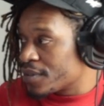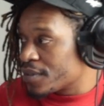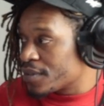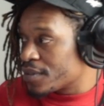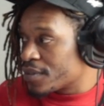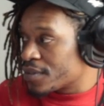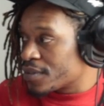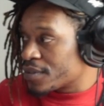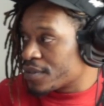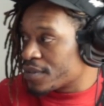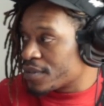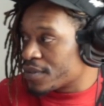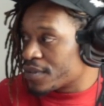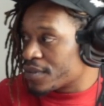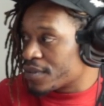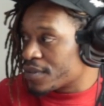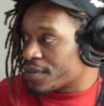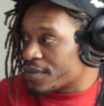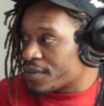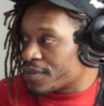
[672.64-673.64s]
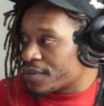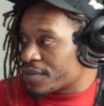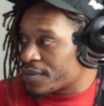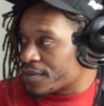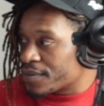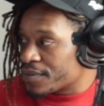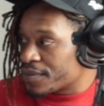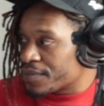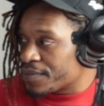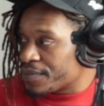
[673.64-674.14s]

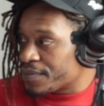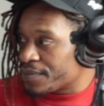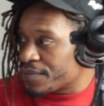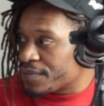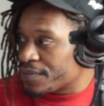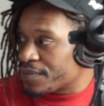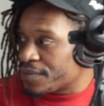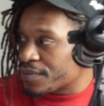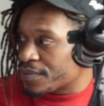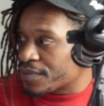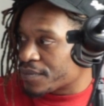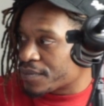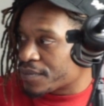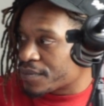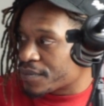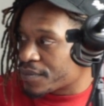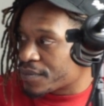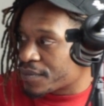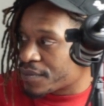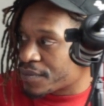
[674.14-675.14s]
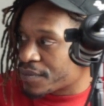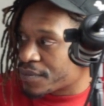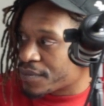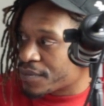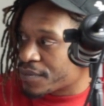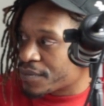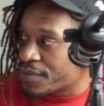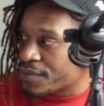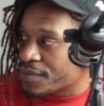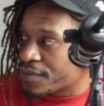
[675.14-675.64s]

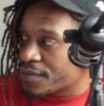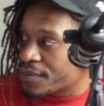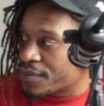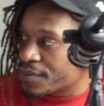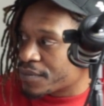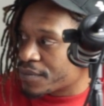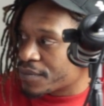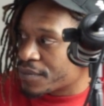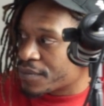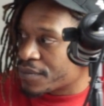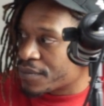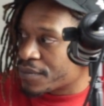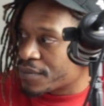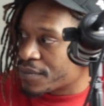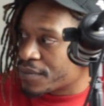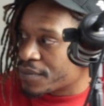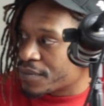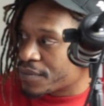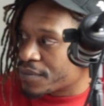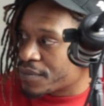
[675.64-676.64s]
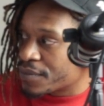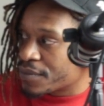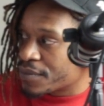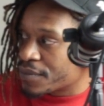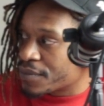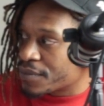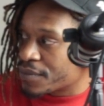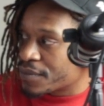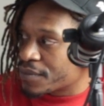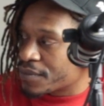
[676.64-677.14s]

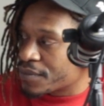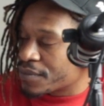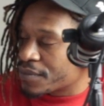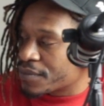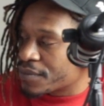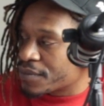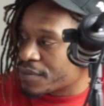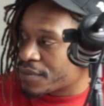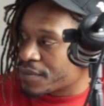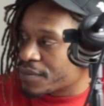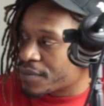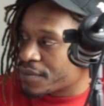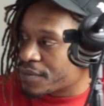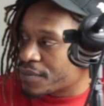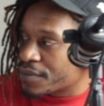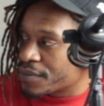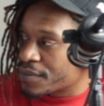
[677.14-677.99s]
(not speaking)